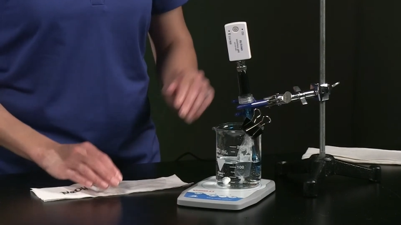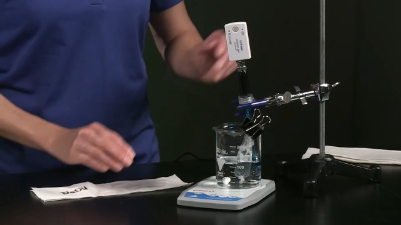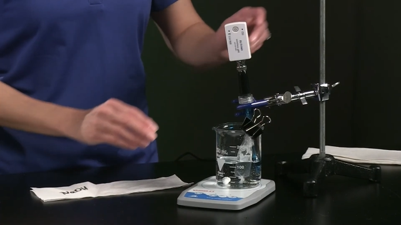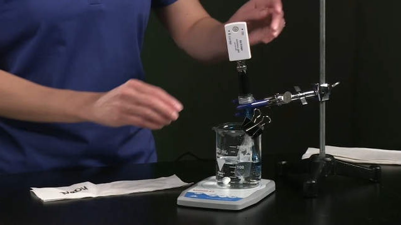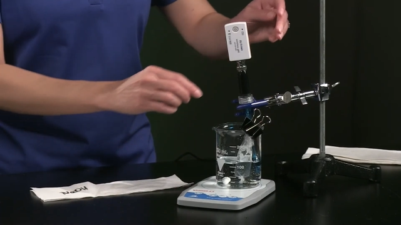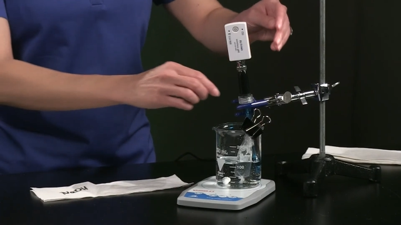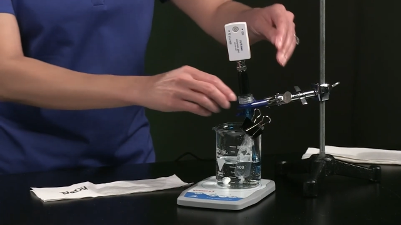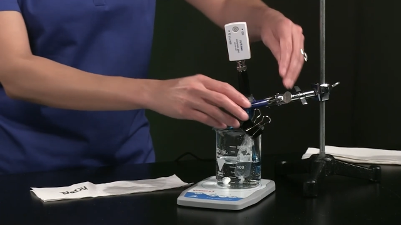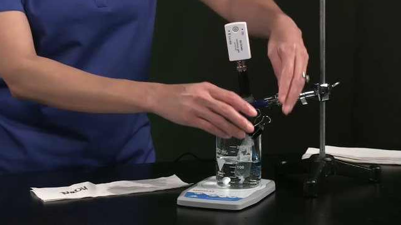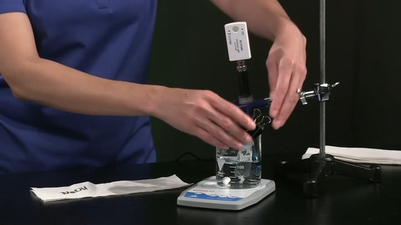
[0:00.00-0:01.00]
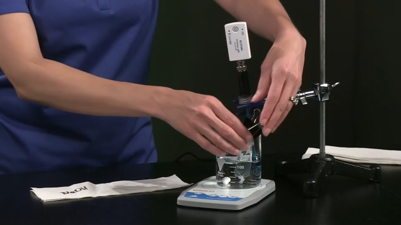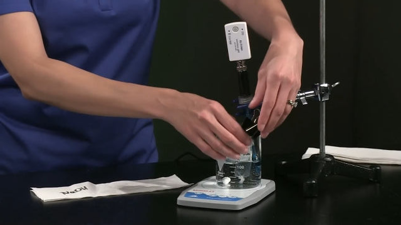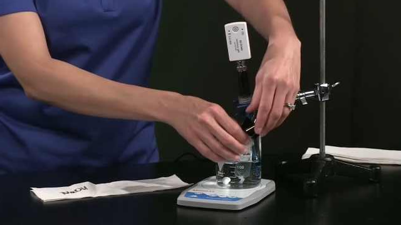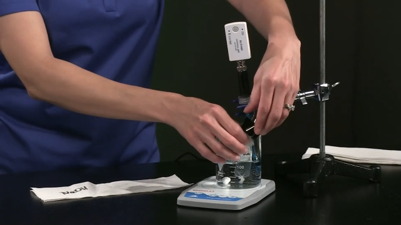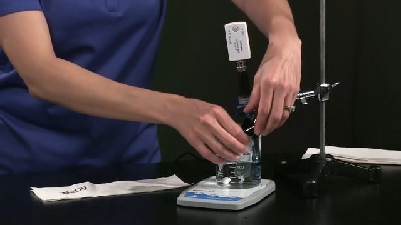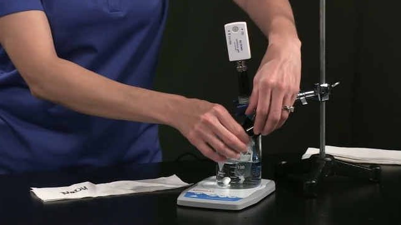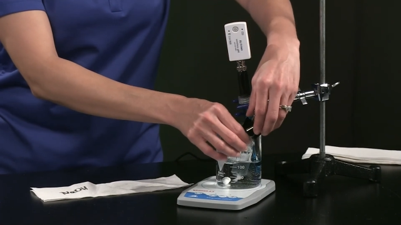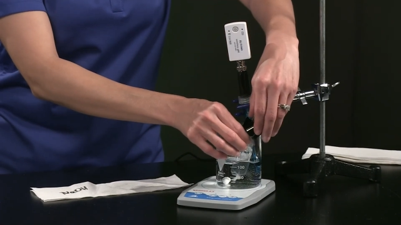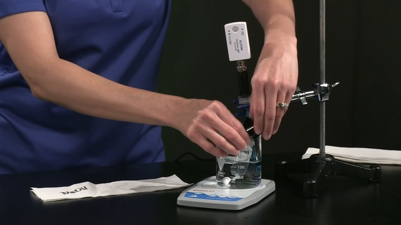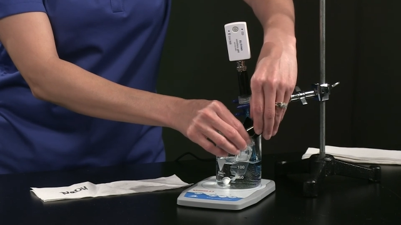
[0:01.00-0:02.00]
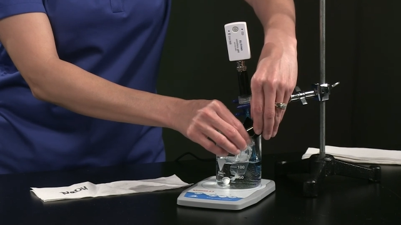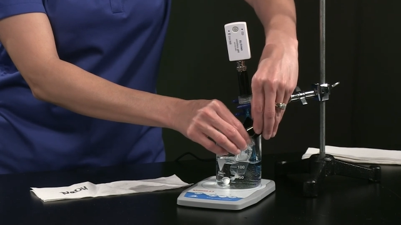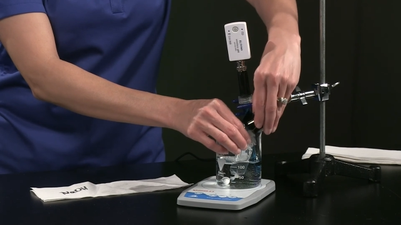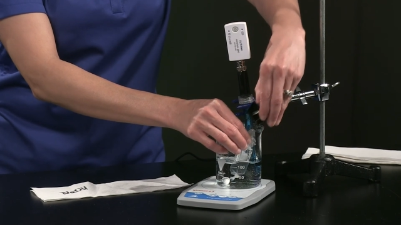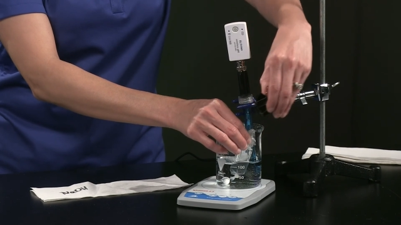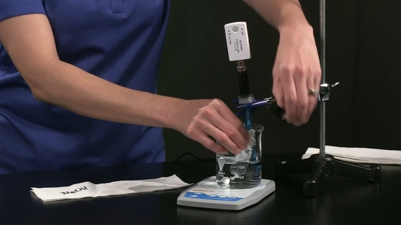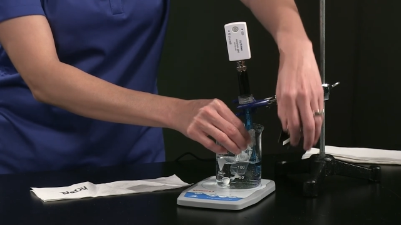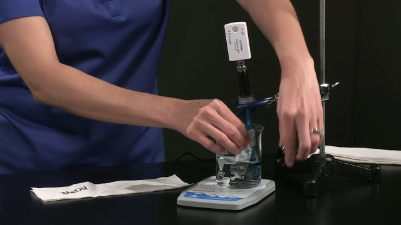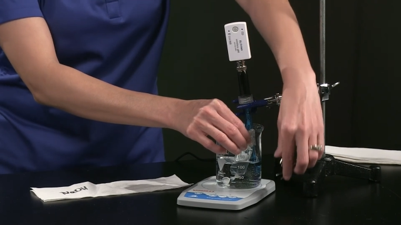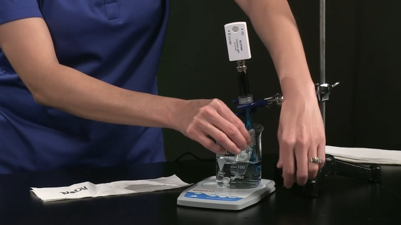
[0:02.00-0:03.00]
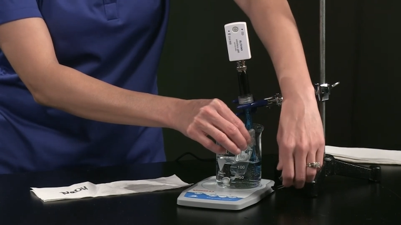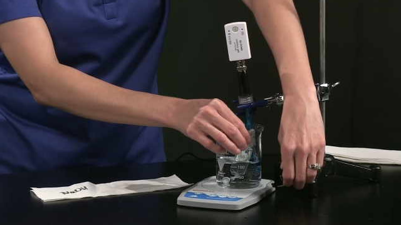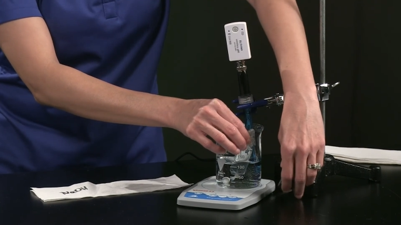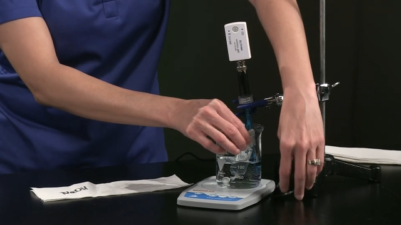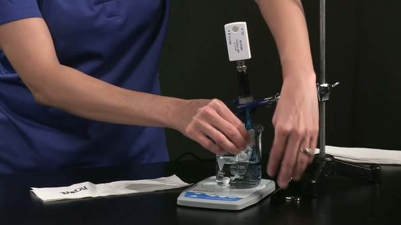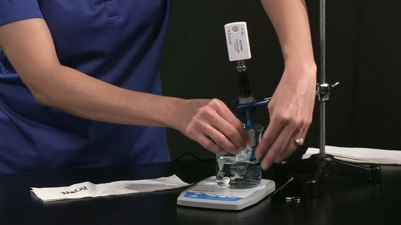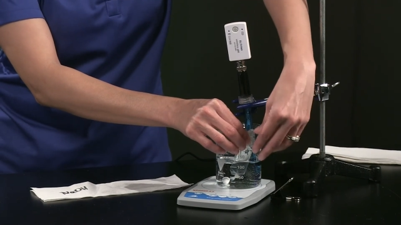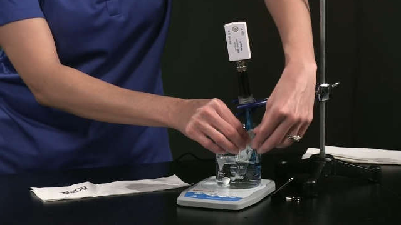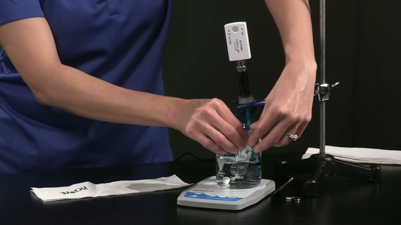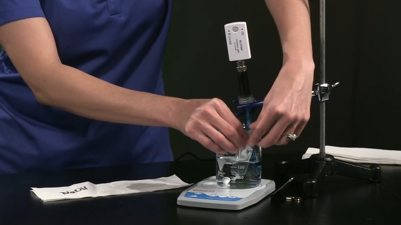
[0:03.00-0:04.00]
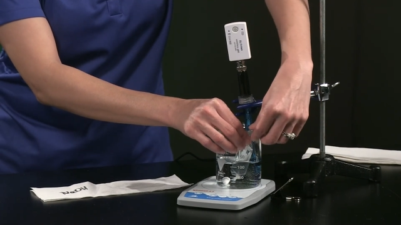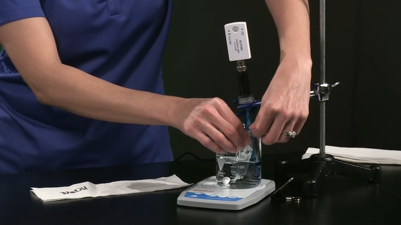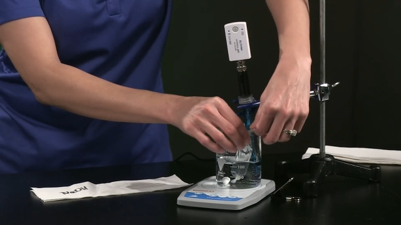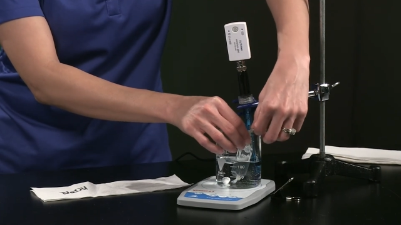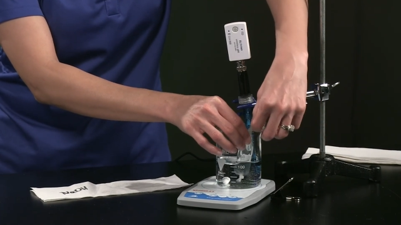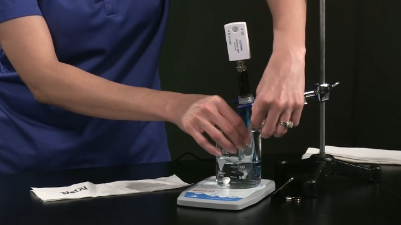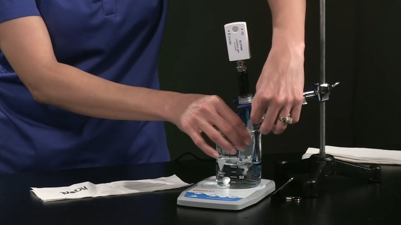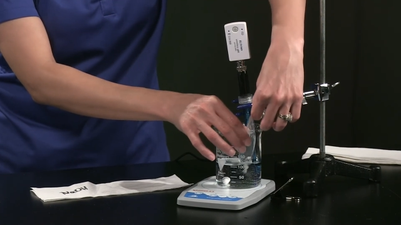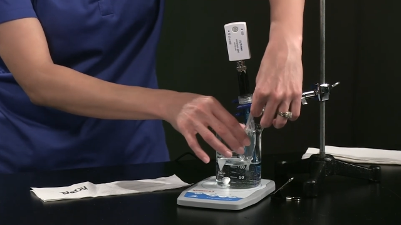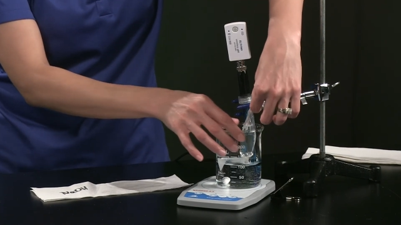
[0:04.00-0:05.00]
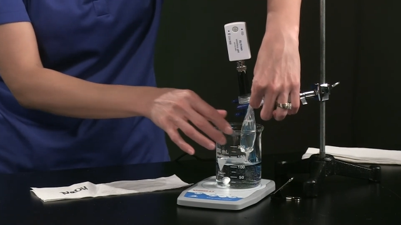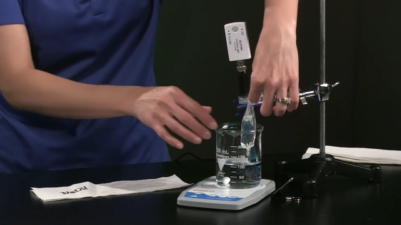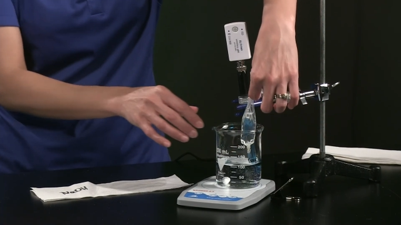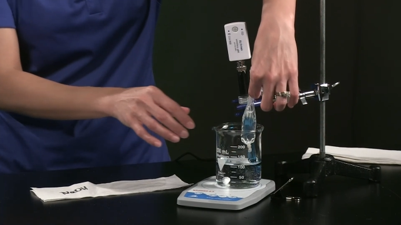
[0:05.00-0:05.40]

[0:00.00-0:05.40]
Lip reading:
(no speaker visible)